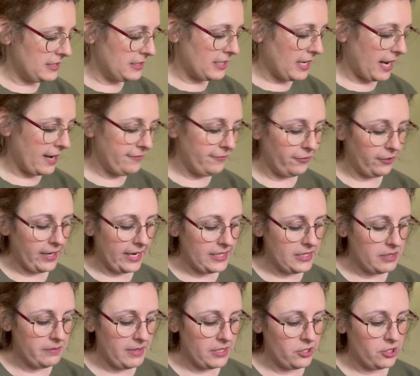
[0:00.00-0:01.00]
I forgot
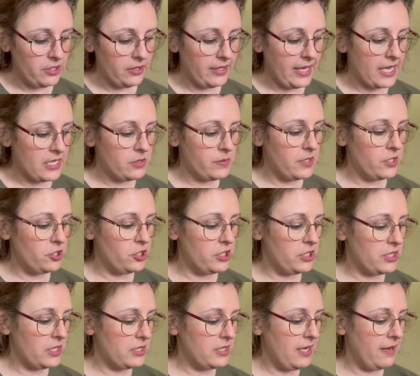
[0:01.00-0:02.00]
to mention last week, she
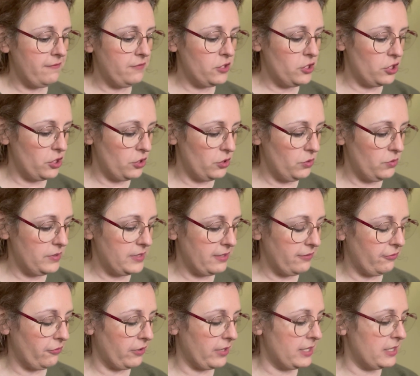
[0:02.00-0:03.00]
does have 2
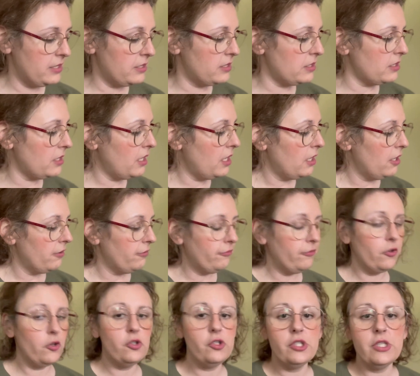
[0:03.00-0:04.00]
different
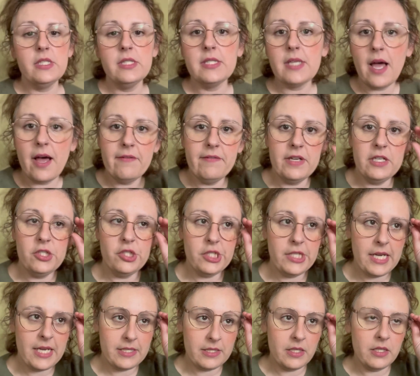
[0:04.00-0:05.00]
versions of it. She
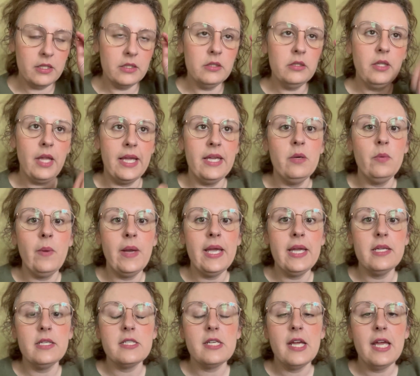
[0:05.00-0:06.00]
has a
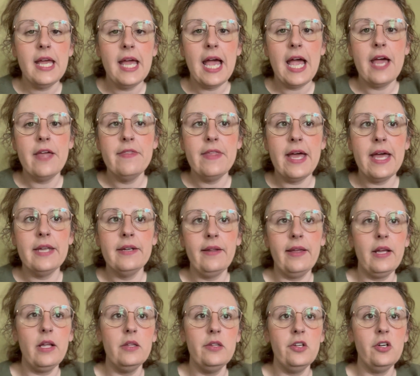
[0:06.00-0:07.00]
lightweight and then
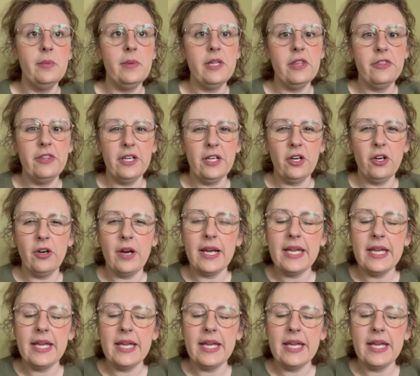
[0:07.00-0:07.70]
like a little bit thicker.